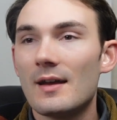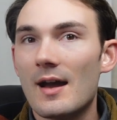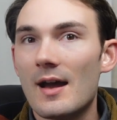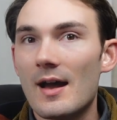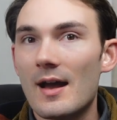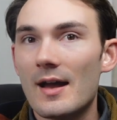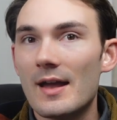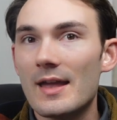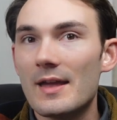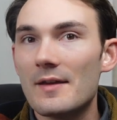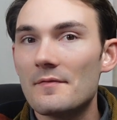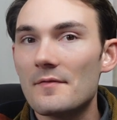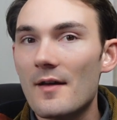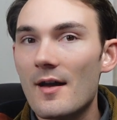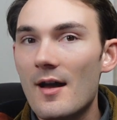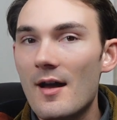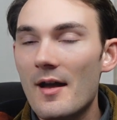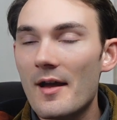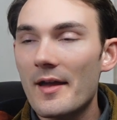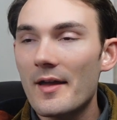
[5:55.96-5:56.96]
uh, if
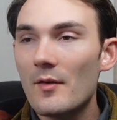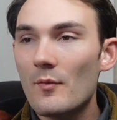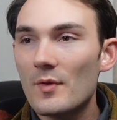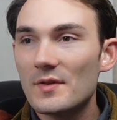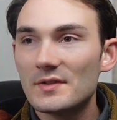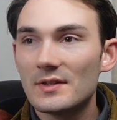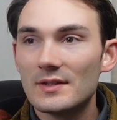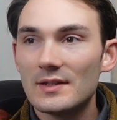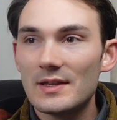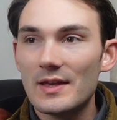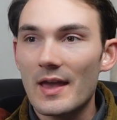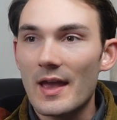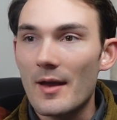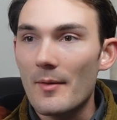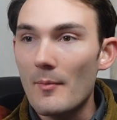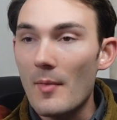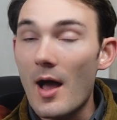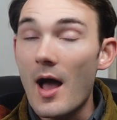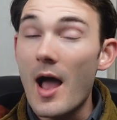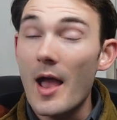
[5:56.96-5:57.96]
I was a
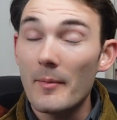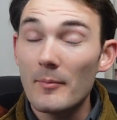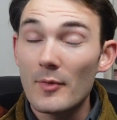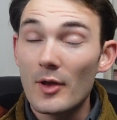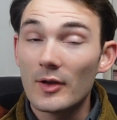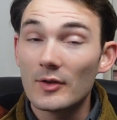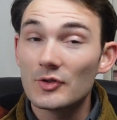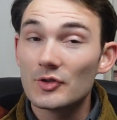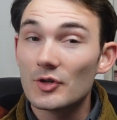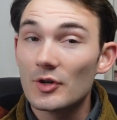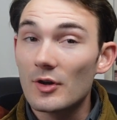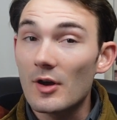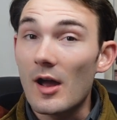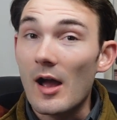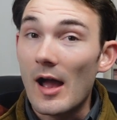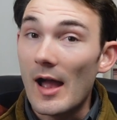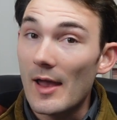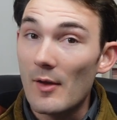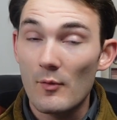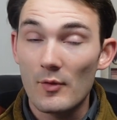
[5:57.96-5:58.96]
DM, I'm not sure
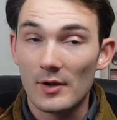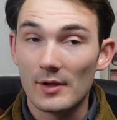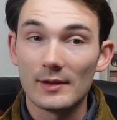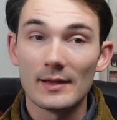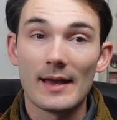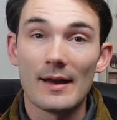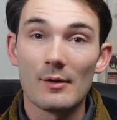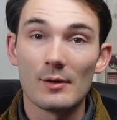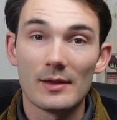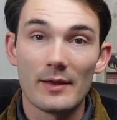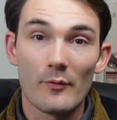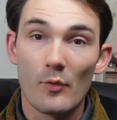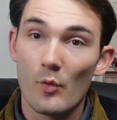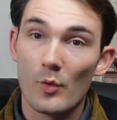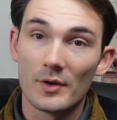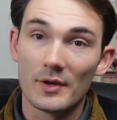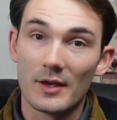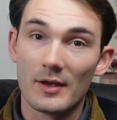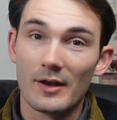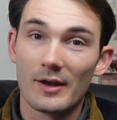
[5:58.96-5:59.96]
I would allow a level one